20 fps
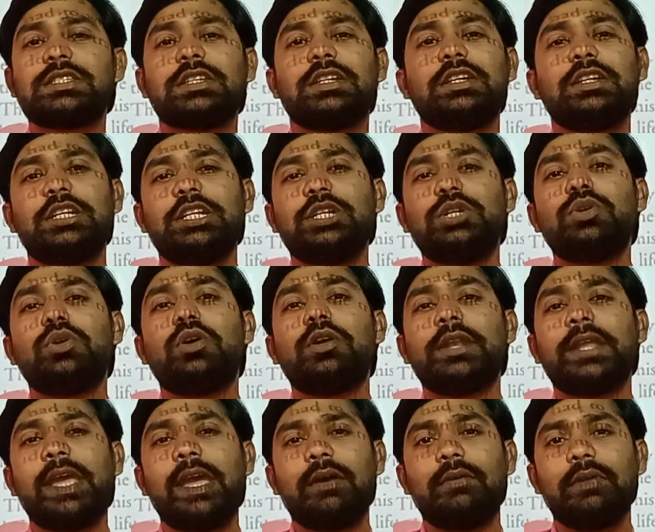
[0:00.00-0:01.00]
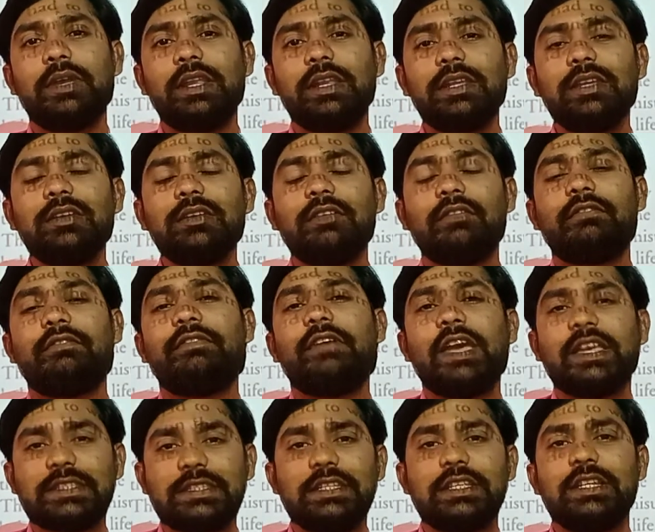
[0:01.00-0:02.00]
did not have any
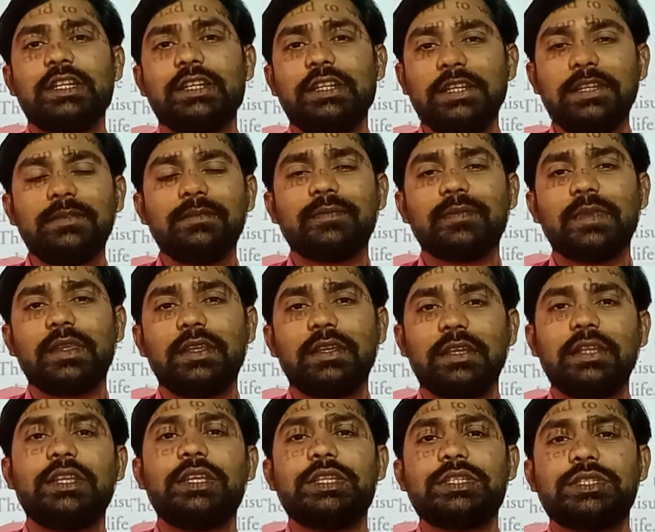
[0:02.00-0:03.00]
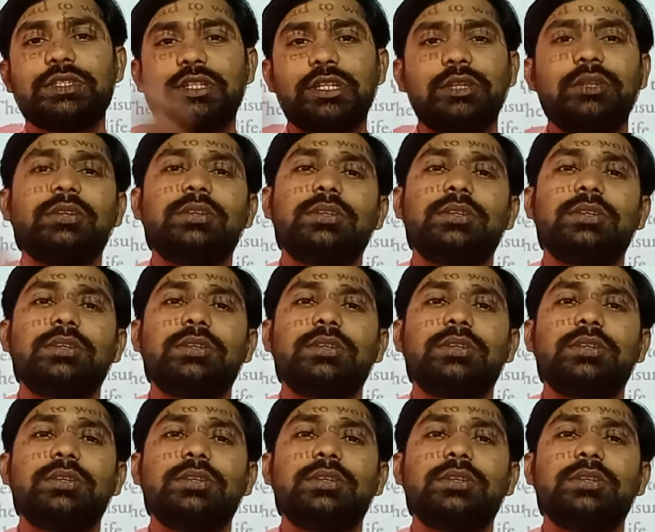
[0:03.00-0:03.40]
facility in history.